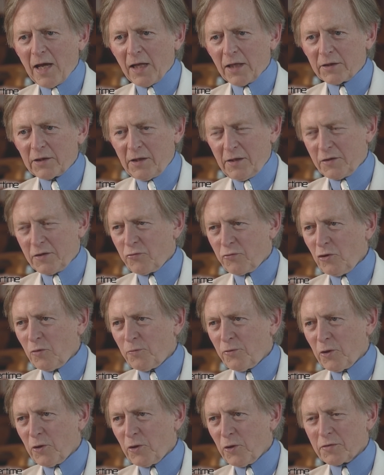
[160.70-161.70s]
in Full,
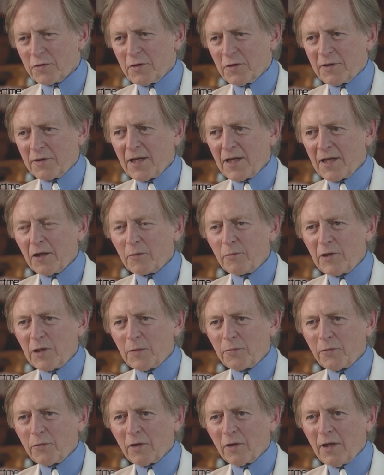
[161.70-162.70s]
which
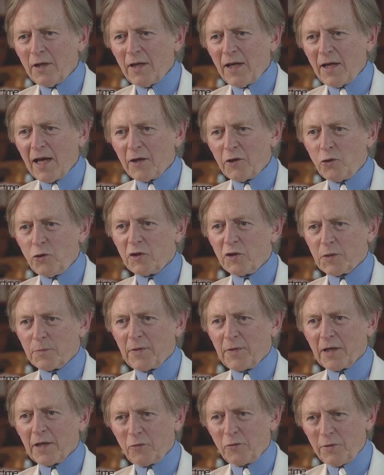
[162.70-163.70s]
continued his tradition of
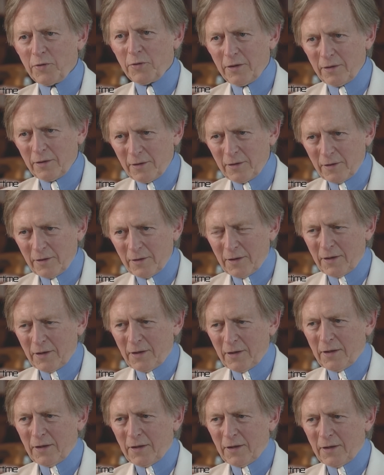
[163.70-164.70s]
exploring power,
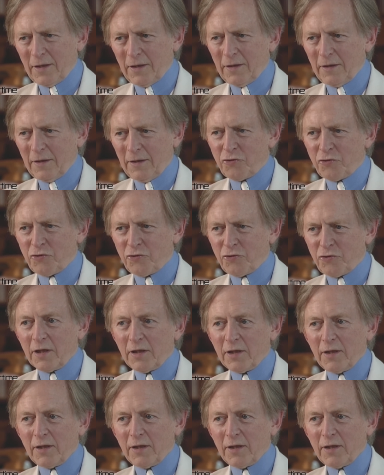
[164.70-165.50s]
ambition,